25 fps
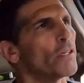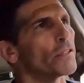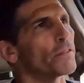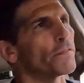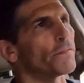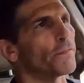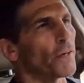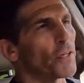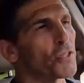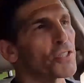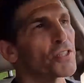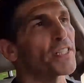
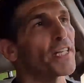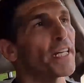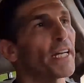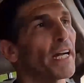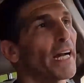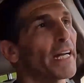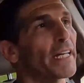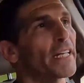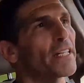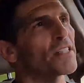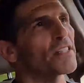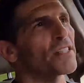The first thing
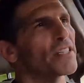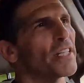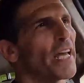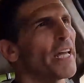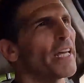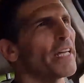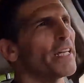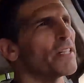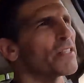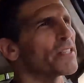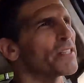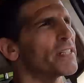I can
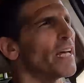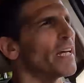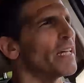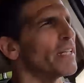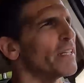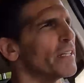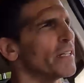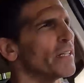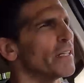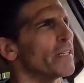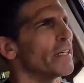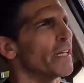say is that
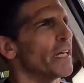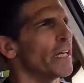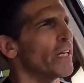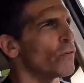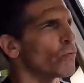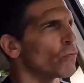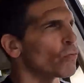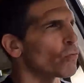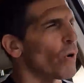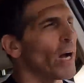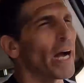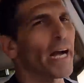
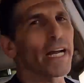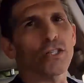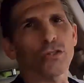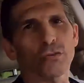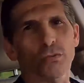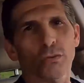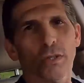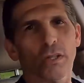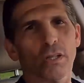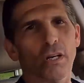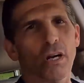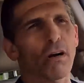it
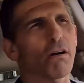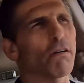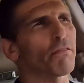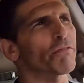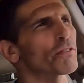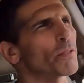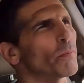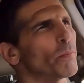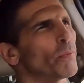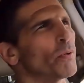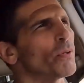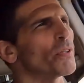rides real
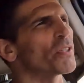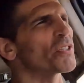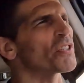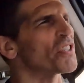comfortable.